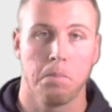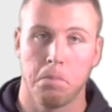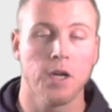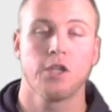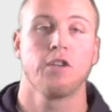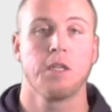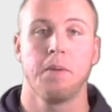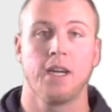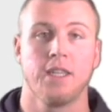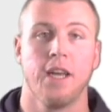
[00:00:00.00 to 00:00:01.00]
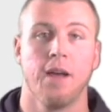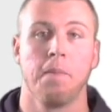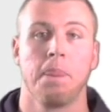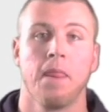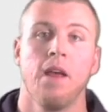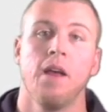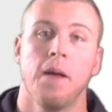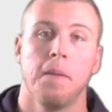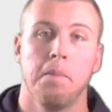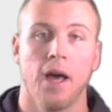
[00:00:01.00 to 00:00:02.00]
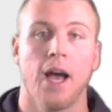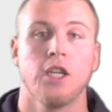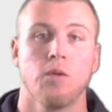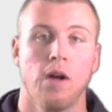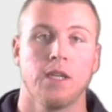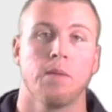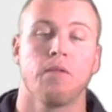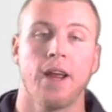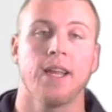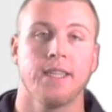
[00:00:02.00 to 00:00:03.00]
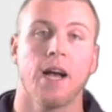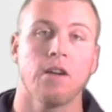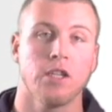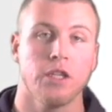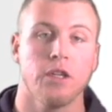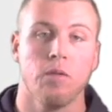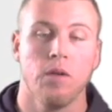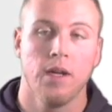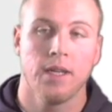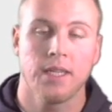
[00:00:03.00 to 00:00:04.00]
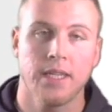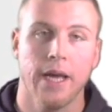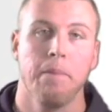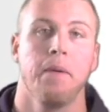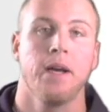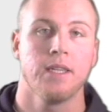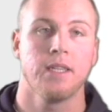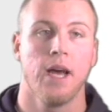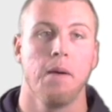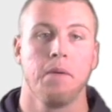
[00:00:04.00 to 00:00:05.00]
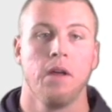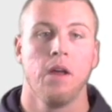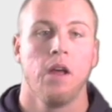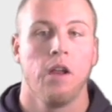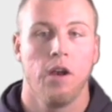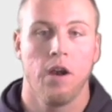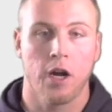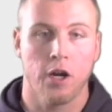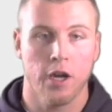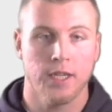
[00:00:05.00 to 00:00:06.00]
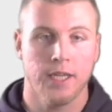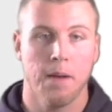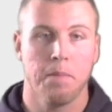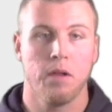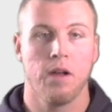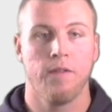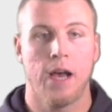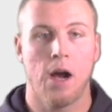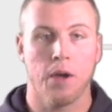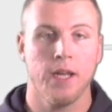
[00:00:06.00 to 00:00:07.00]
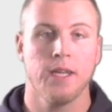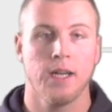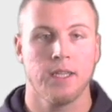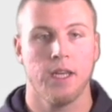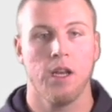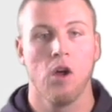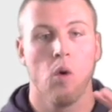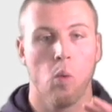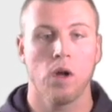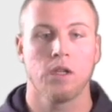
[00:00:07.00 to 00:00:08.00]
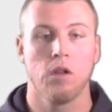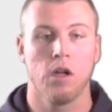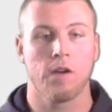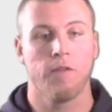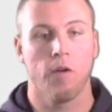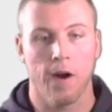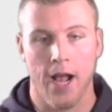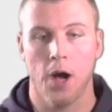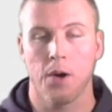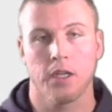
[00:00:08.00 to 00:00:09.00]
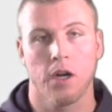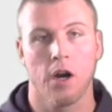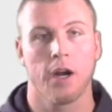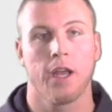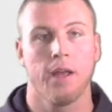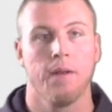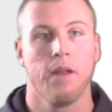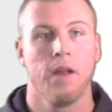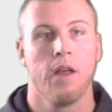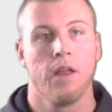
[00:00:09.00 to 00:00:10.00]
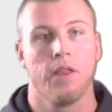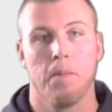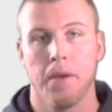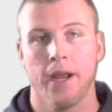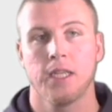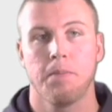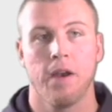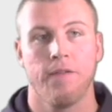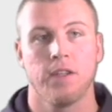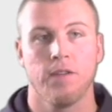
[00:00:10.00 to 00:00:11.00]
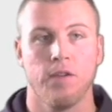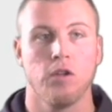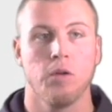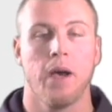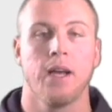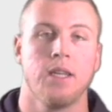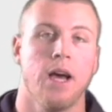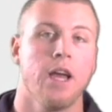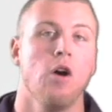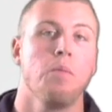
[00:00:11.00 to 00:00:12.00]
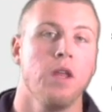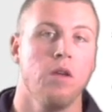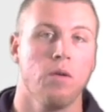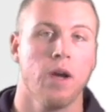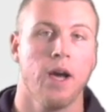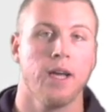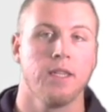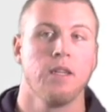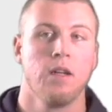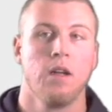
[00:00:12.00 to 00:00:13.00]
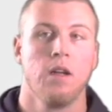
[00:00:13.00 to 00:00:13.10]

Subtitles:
Bunch of respect to him. But I just wanted to break it down to you step by step, a good example of how he does it, what to look for, how to target, the biggest benefits of YouTube ads. And I hope that you guys,